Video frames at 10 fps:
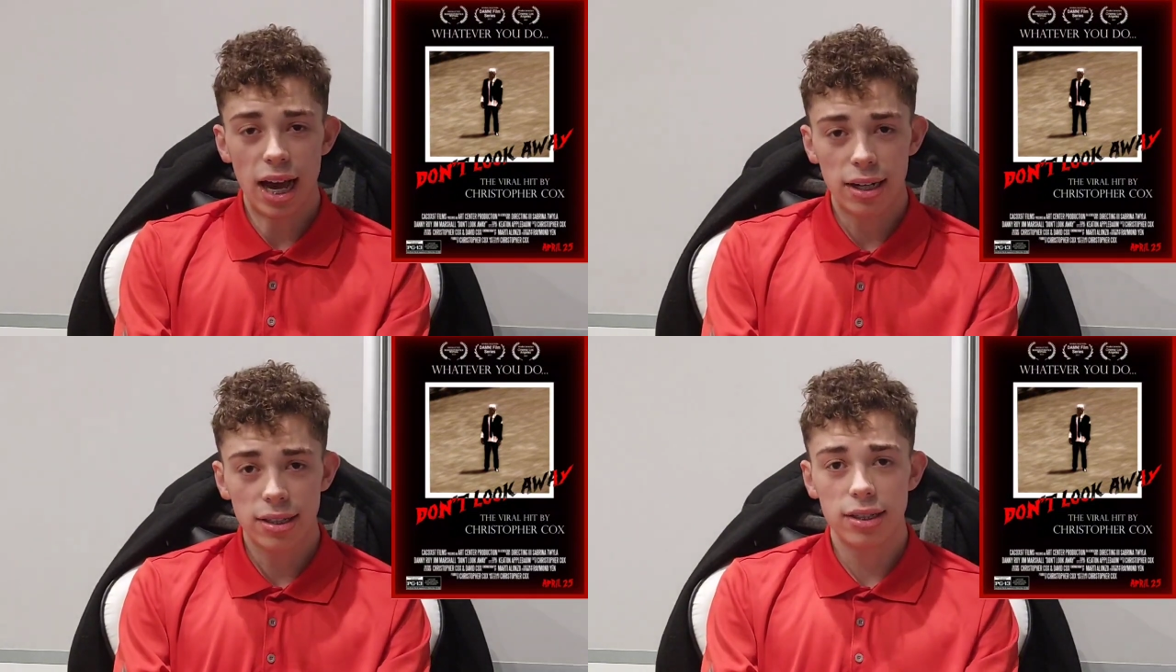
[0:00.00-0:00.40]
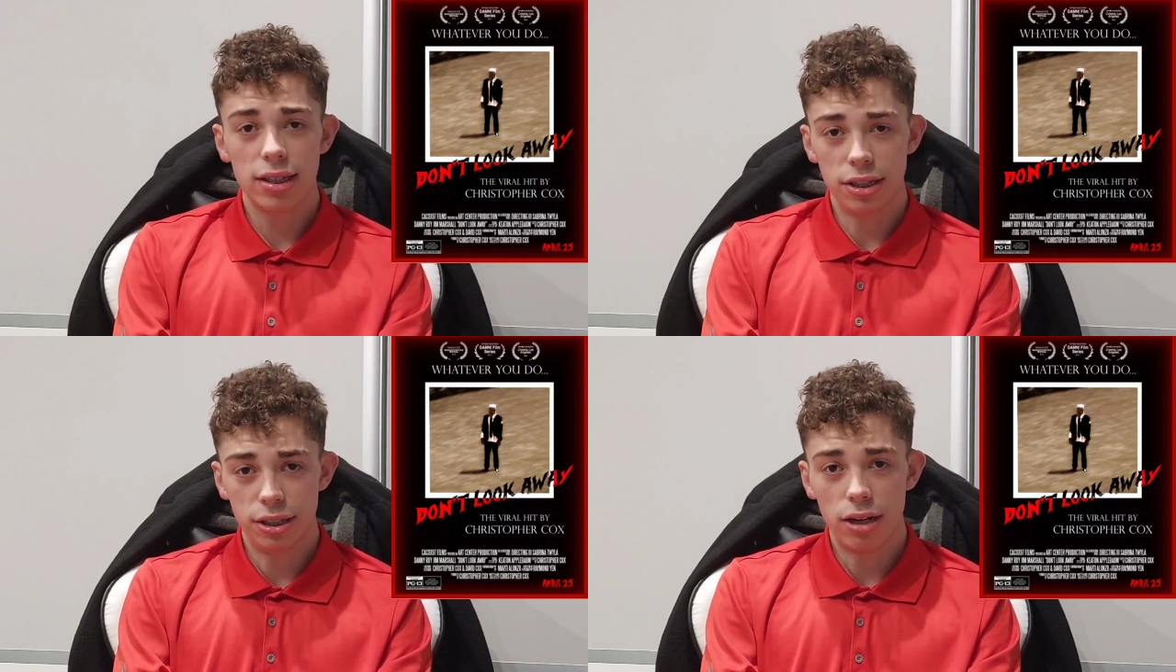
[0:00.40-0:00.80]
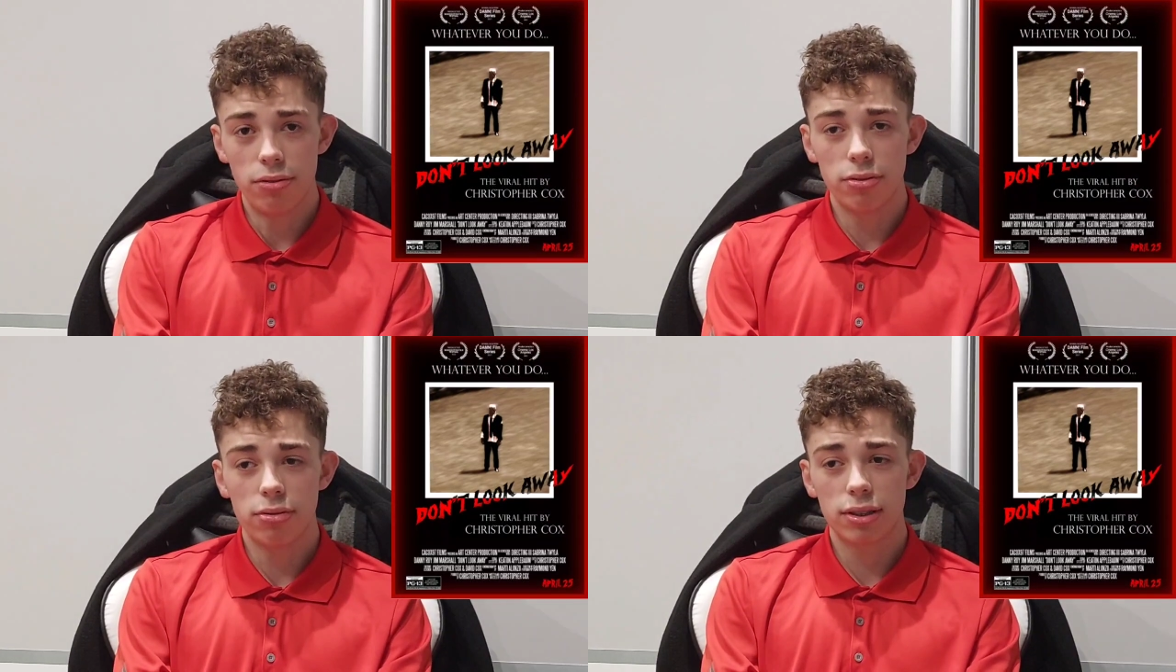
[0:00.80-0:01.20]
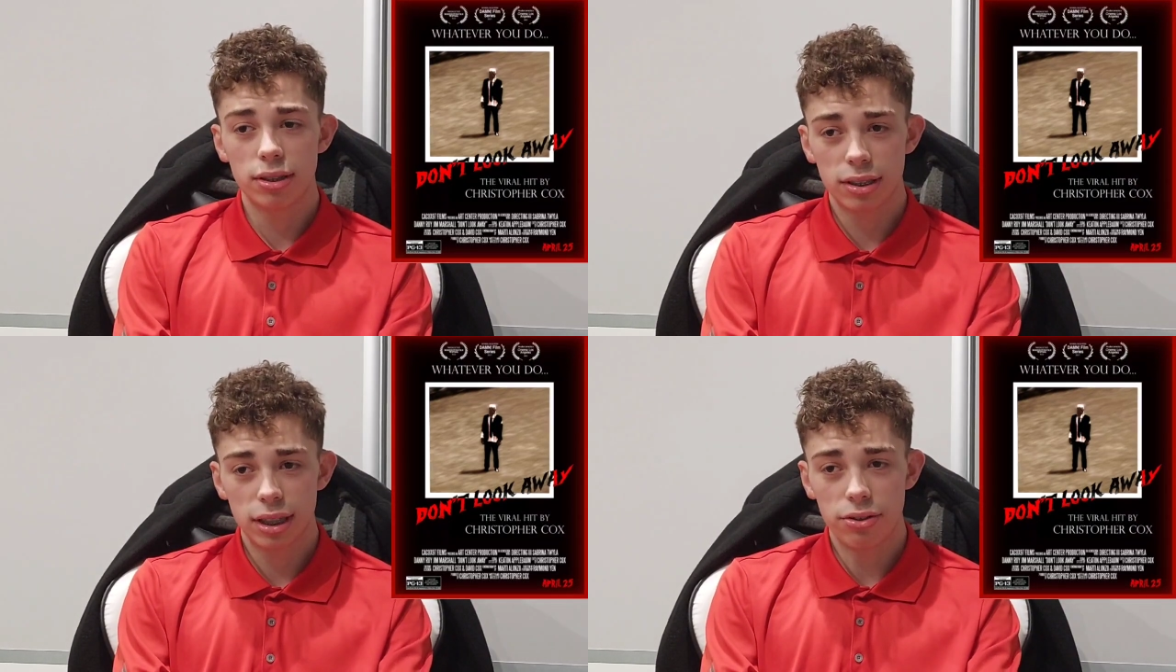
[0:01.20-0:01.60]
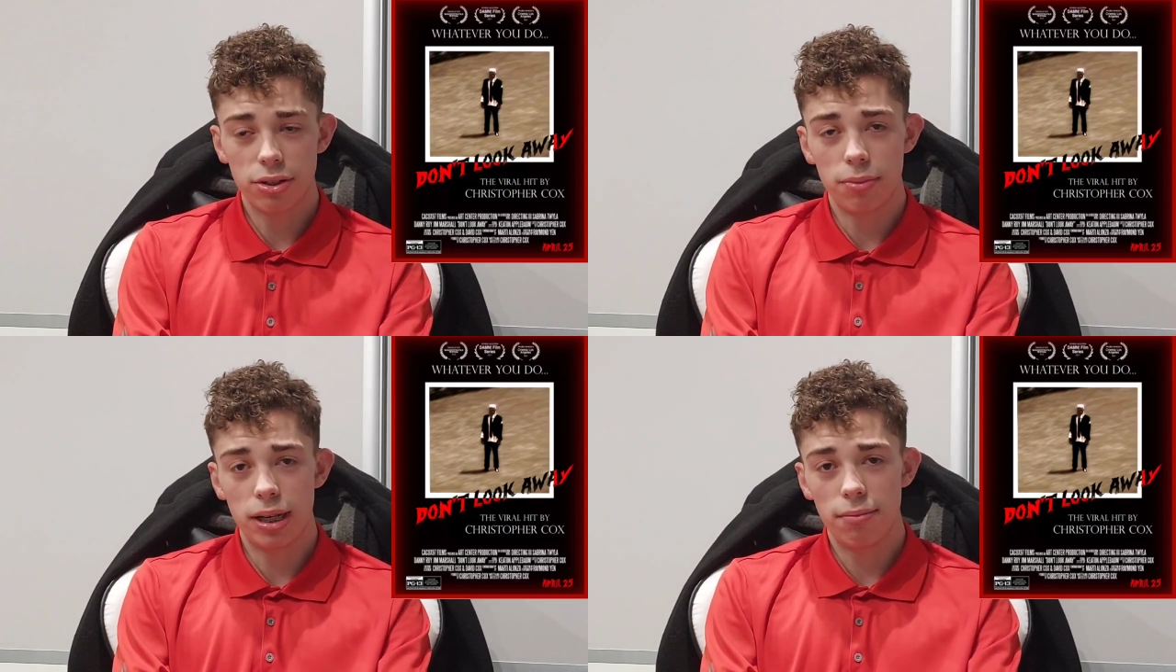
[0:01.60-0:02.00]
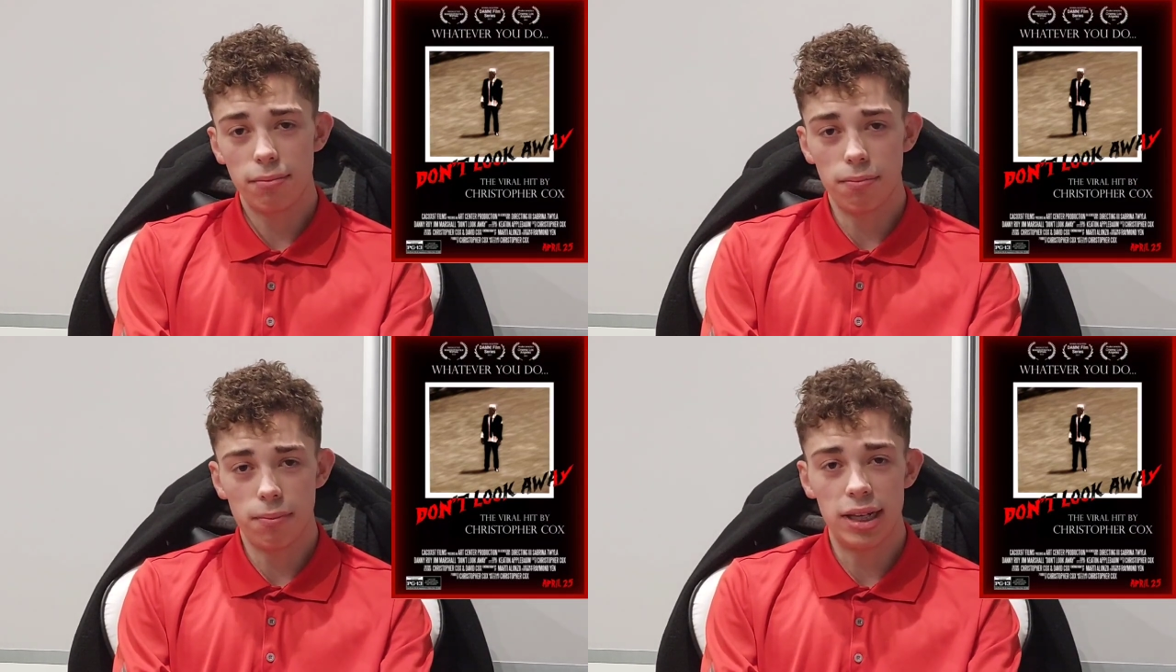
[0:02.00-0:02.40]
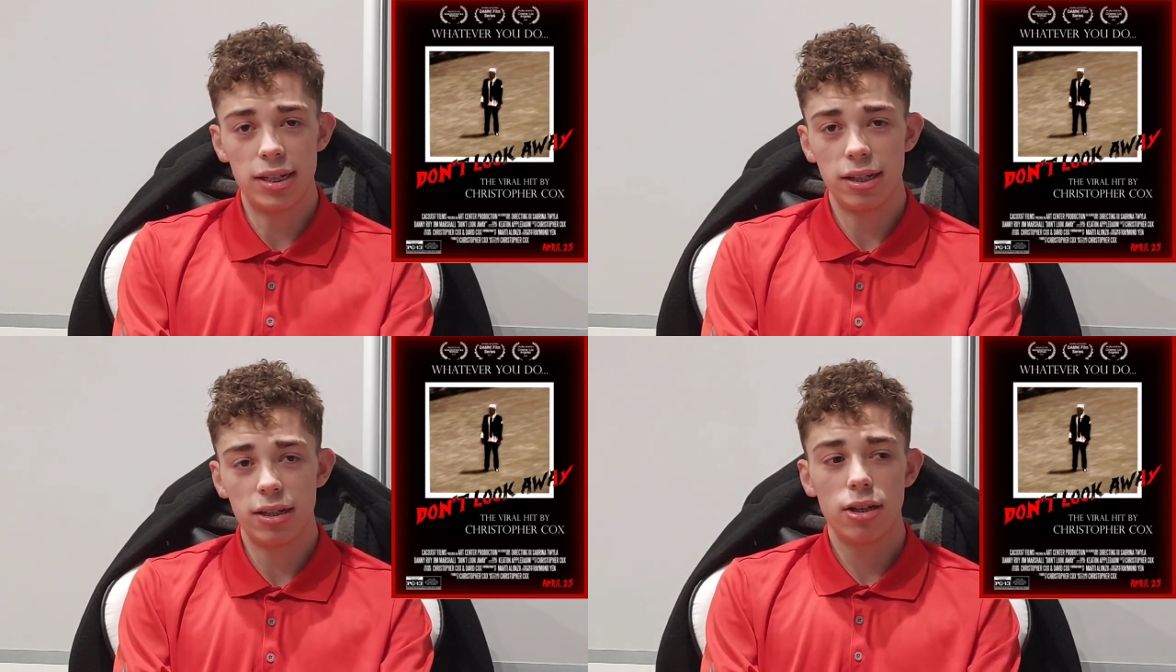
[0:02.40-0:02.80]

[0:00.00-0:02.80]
acting in general sounds a bit mid,